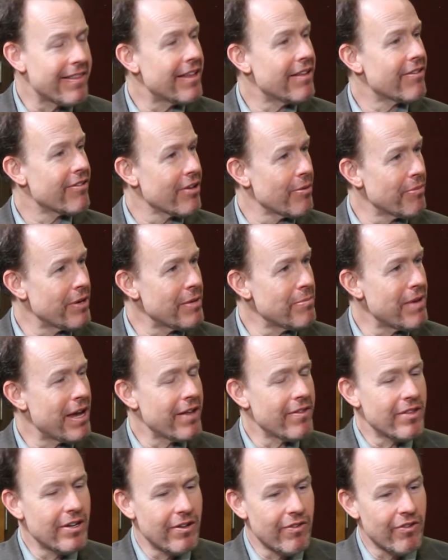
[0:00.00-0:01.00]
that somebody
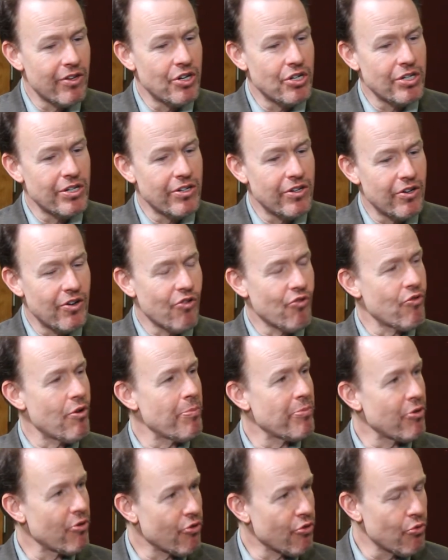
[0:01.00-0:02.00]
made the decision to
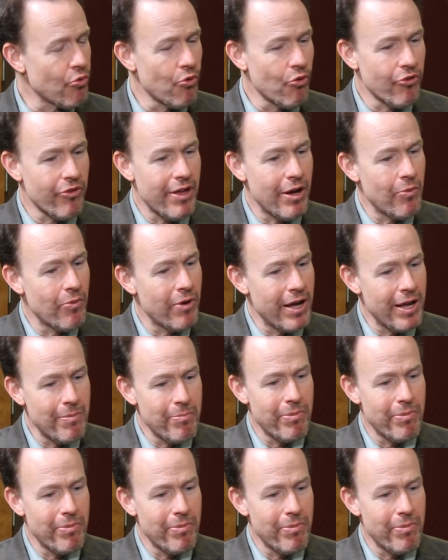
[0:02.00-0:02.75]
disrupt our schools that way,